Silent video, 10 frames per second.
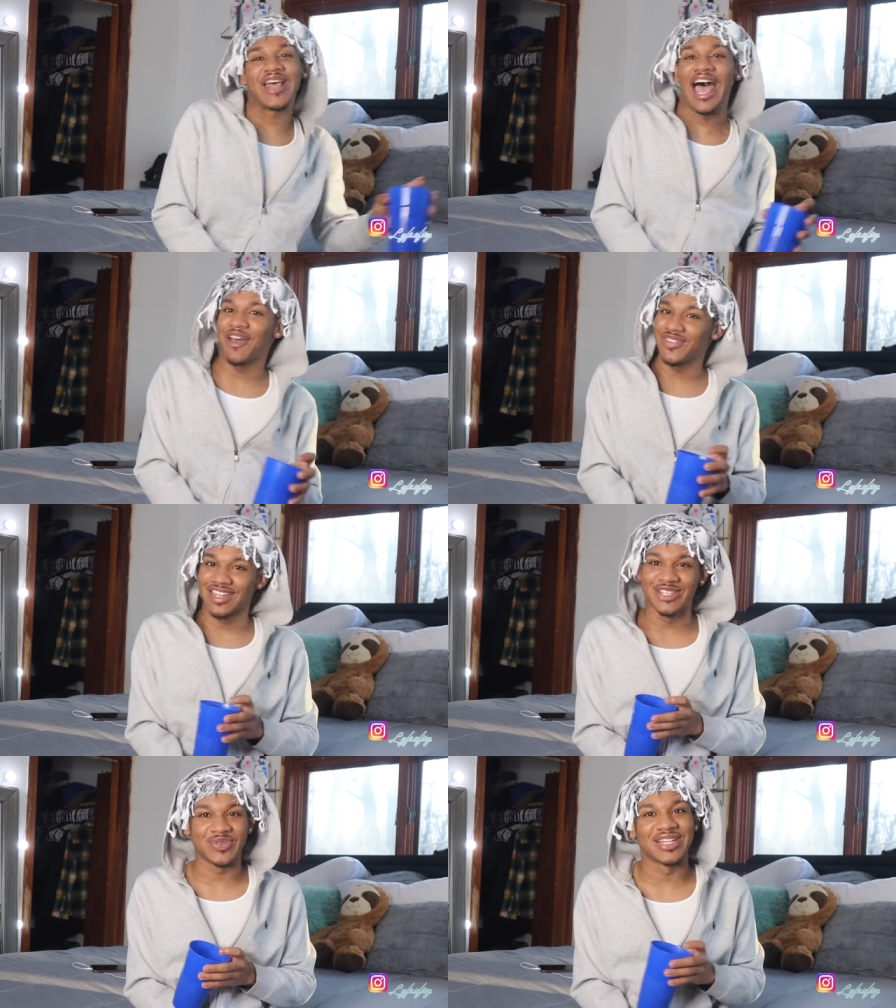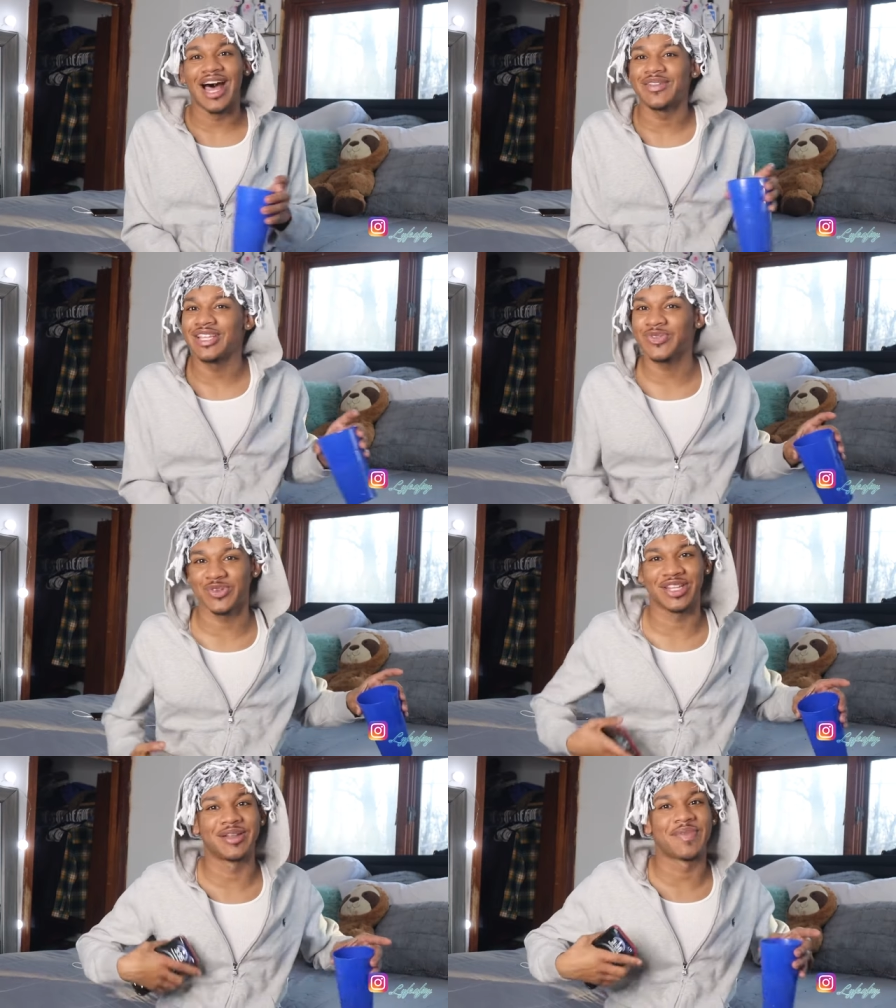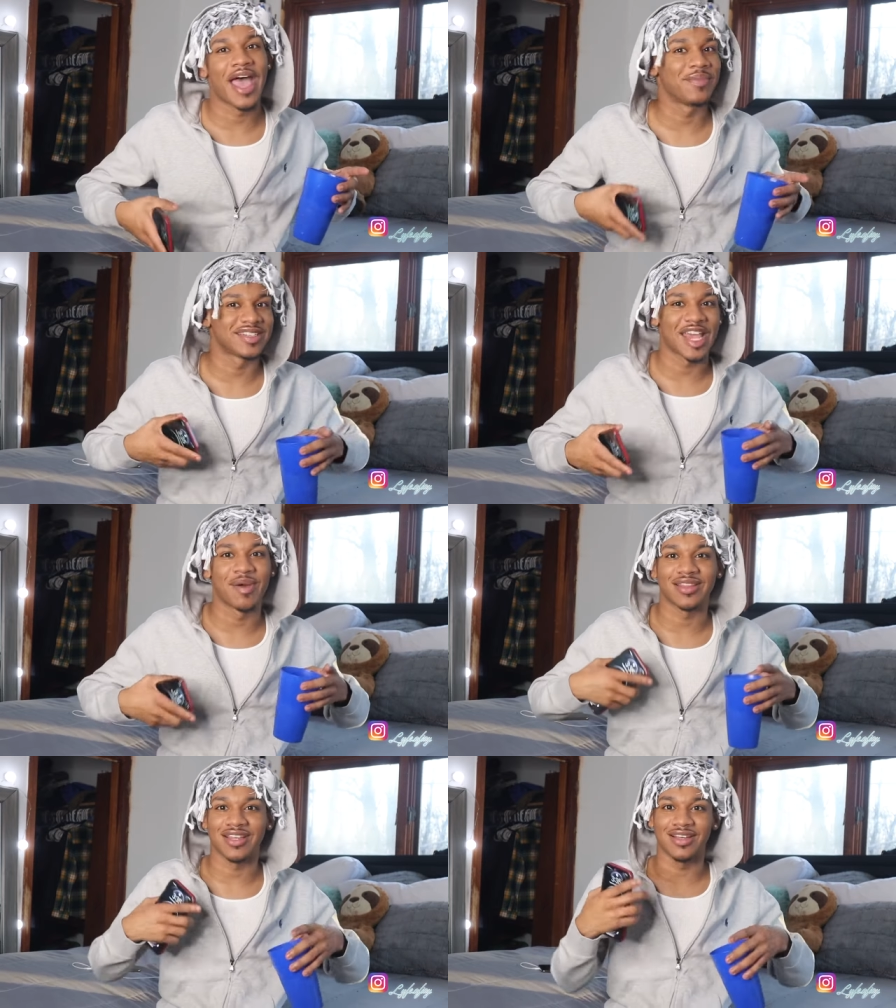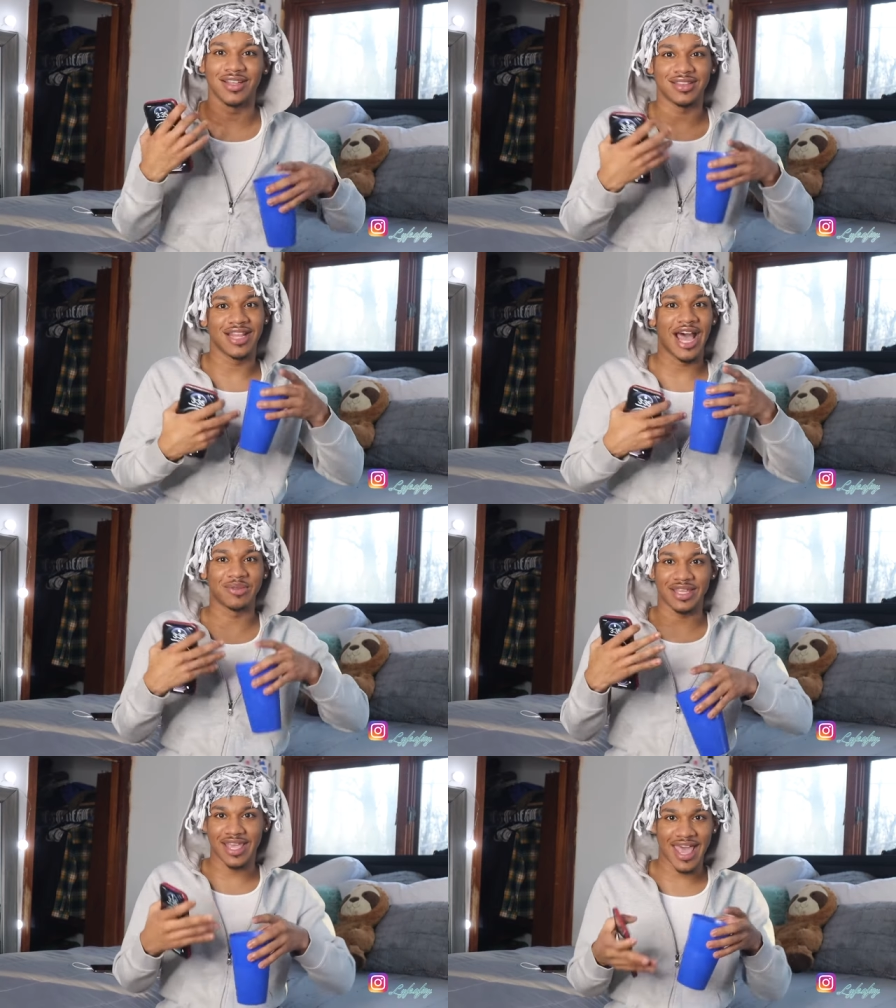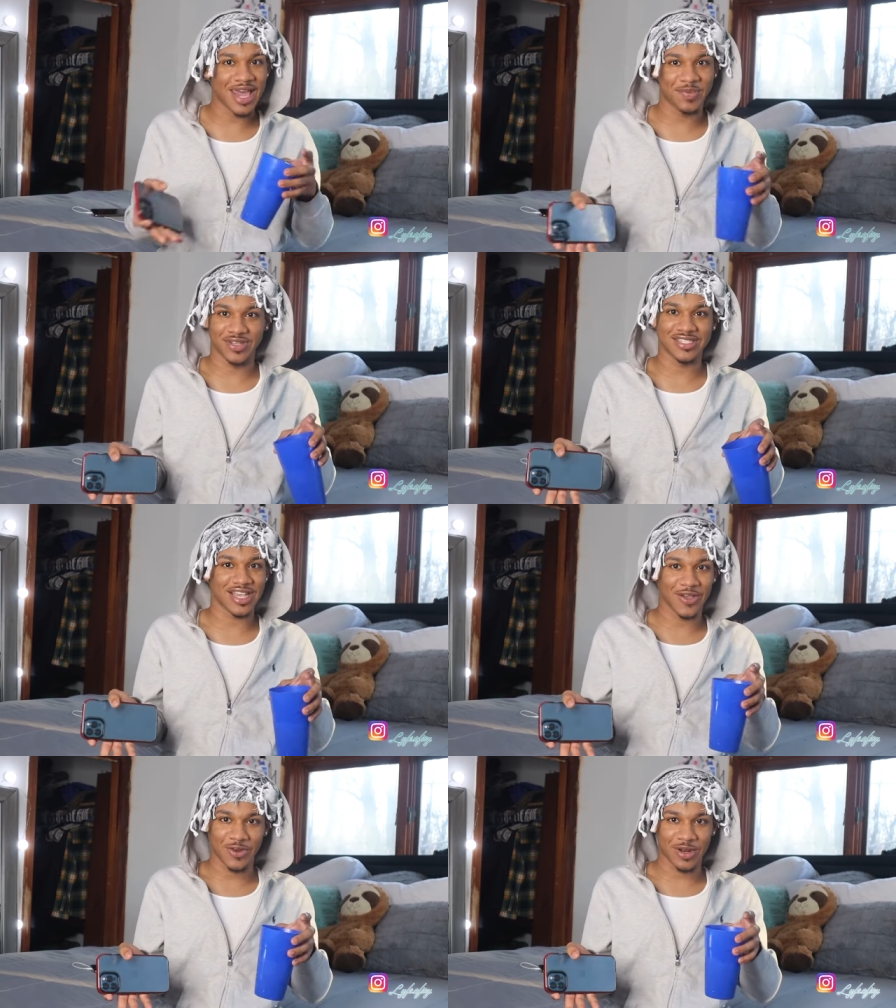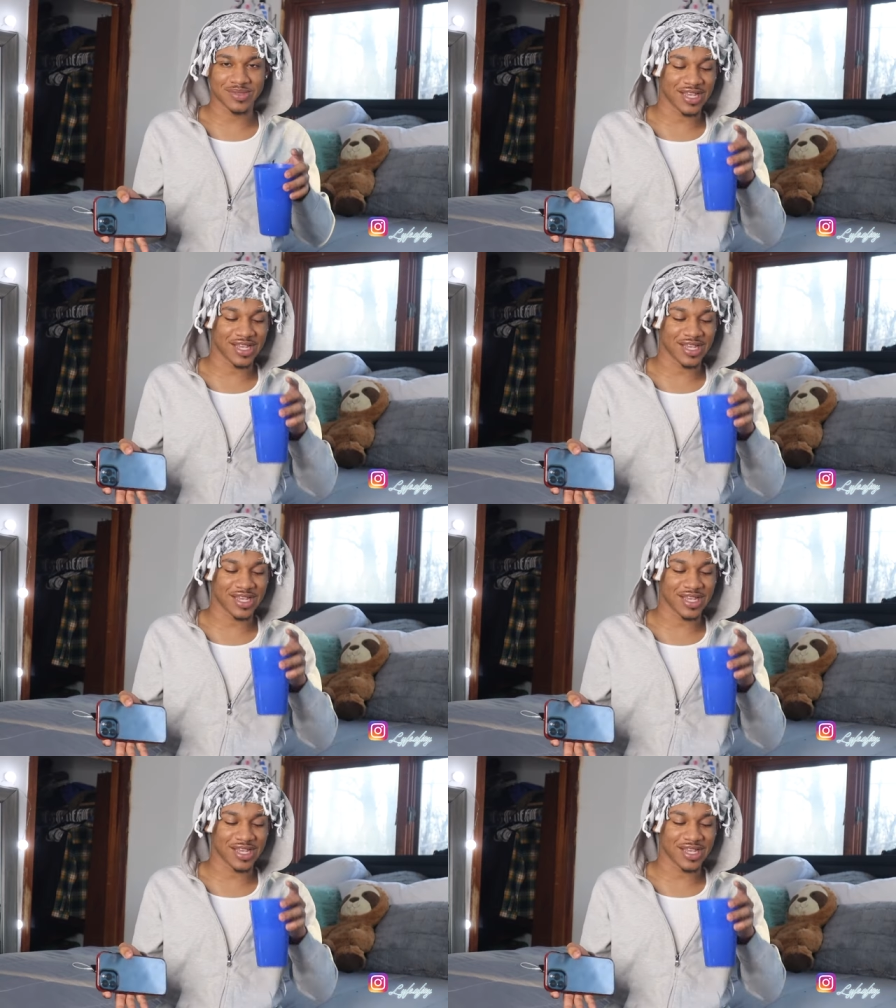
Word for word: was after. This was not. This was when the bad bitch came out the out the caterpillar shell. You know what I'm